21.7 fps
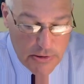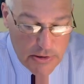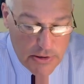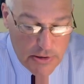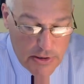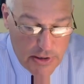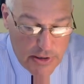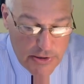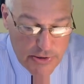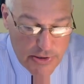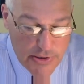
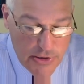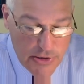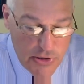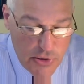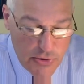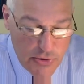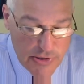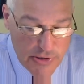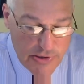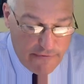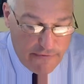the
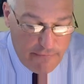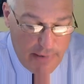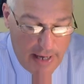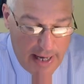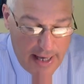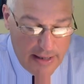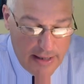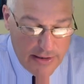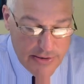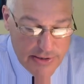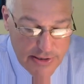use of
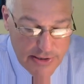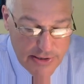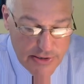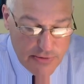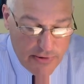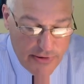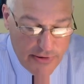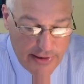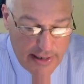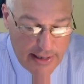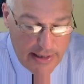policies
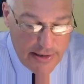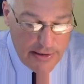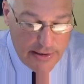within the